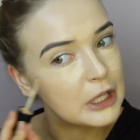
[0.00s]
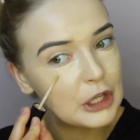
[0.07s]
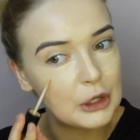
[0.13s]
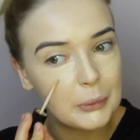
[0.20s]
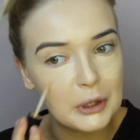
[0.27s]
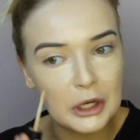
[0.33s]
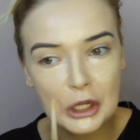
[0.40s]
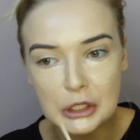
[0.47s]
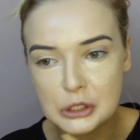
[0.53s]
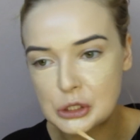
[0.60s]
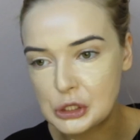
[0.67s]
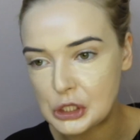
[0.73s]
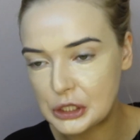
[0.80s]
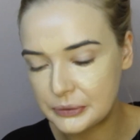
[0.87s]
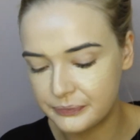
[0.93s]
Maybe a little
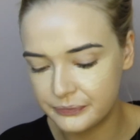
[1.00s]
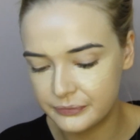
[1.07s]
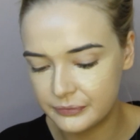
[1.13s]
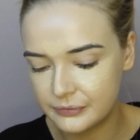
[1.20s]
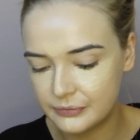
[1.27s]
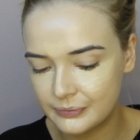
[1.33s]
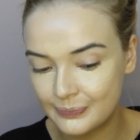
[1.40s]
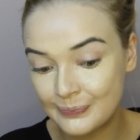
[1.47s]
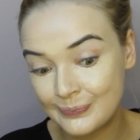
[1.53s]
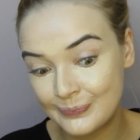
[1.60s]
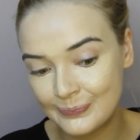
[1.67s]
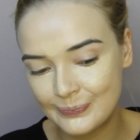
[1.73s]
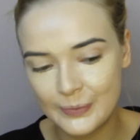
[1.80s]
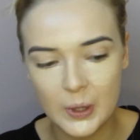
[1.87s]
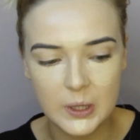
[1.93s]
bit extra,
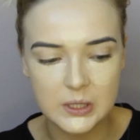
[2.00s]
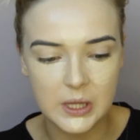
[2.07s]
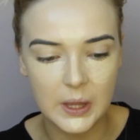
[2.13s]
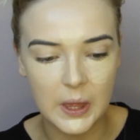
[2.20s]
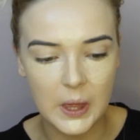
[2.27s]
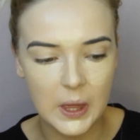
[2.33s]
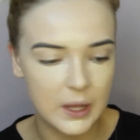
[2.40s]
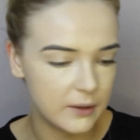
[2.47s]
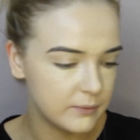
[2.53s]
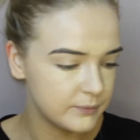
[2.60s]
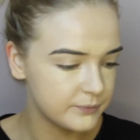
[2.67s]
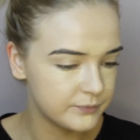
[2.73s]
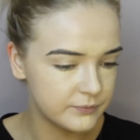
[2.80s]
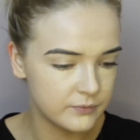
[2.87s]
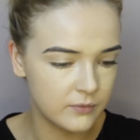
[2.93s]
because I
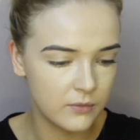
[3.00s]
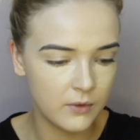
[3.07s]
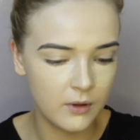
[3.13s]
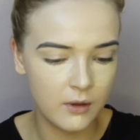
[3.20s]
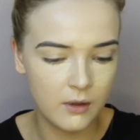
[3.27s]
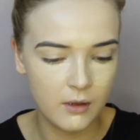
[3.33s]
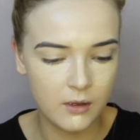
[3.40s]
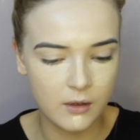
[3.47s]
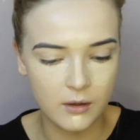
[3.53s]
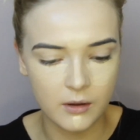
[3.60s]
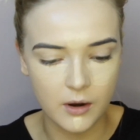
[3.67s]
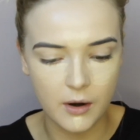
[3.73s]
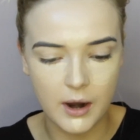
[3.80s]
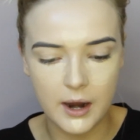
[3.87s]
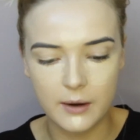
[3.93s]
can.
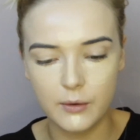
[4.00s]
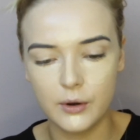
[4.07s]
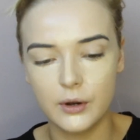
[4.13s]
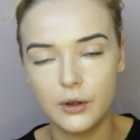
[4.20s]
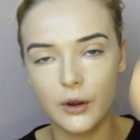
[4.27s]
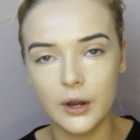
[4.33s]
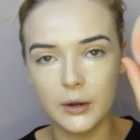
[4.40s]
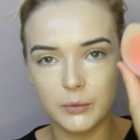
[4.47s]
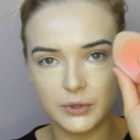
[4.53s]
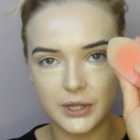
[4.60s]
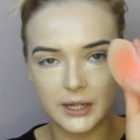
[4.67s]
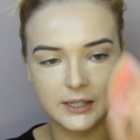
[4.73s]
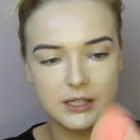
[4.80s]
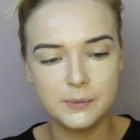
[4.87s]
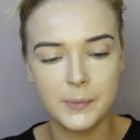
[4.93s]
Right, I'm gonna go
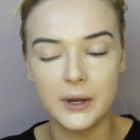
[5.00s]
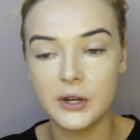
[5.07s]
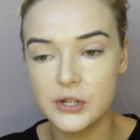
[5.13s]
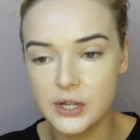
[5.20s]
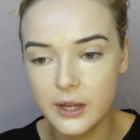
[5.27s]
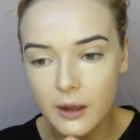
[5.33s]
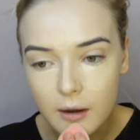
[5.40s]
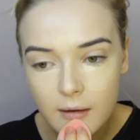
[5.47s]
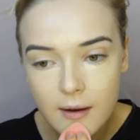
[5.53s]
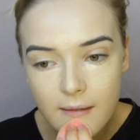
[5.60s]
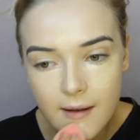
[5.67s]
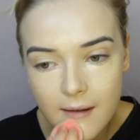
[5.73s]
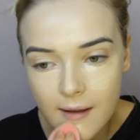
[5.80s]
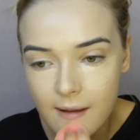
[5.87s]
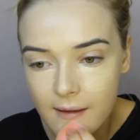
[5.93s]
in with that sponge
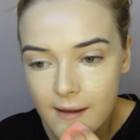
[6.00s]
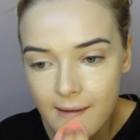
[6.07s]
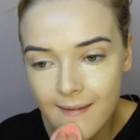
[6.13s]
again.